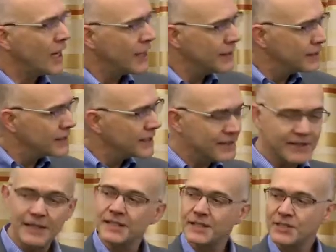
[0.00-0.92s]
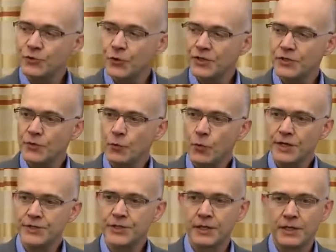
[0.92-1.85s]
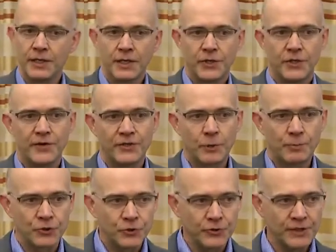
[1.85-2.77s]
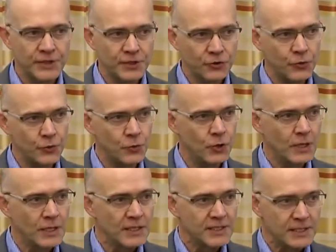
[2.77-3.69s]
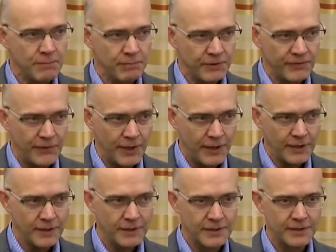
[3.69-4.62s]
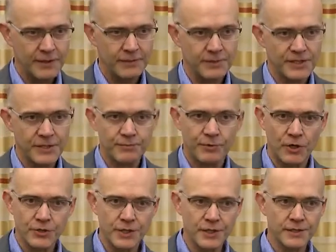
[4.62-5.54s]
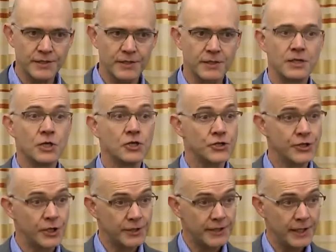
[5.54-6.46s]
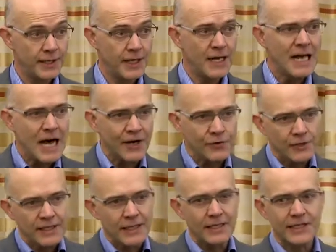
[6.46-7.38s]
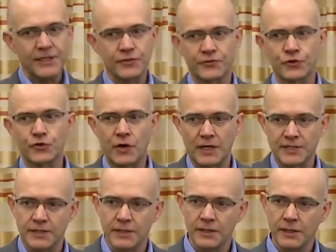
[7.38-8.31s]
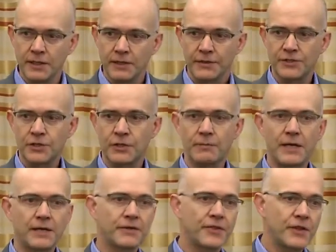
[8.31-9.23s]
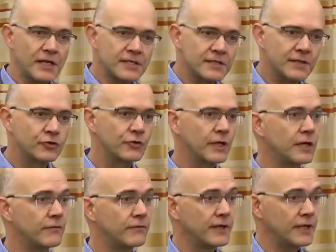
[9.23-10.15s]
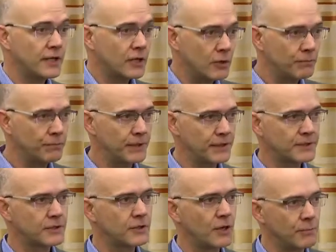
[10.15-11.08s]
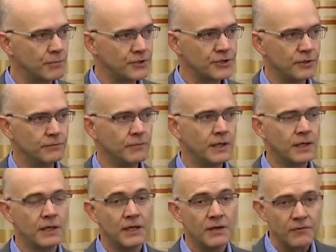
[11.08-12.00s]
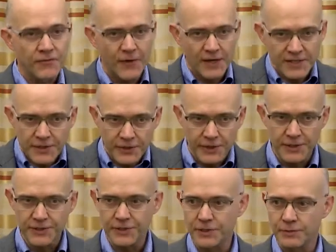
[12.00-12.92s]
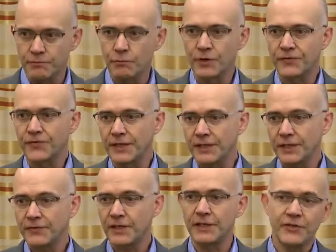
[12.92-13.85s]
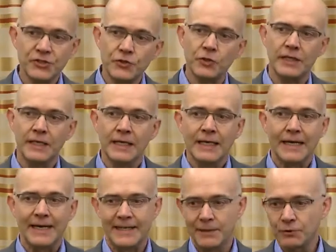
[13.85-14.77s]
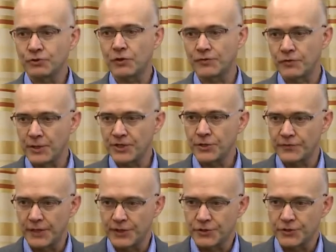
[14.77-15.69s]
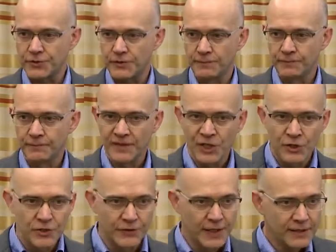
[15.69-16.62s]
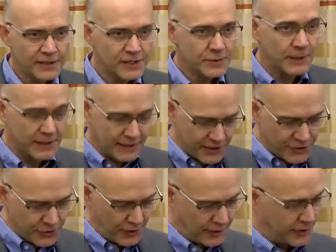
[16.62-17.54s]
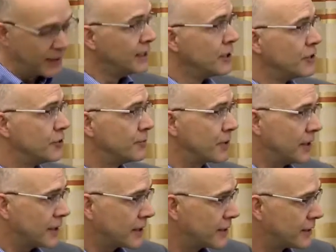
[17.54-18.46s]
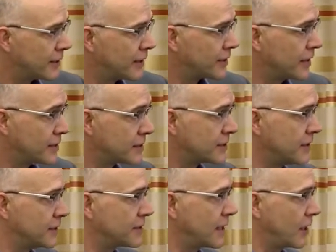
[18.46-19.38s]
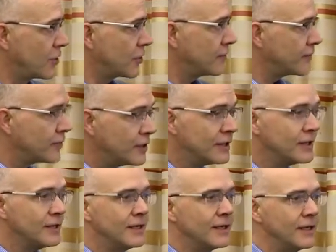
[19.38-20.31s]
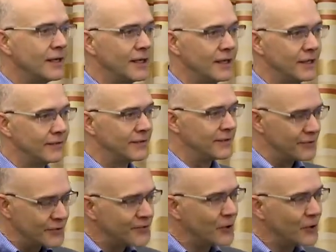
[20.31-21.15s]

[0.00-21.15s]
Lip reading: And that's the situation in which you have an opportunity to simplify the business process, share data, and create a layer of trust that's going to make things that today are very complex, cumbersome, faster, easier, more effective, and eventually enable transformation of the industry. So that's the expectation, and you probably heard that there's a lot of, if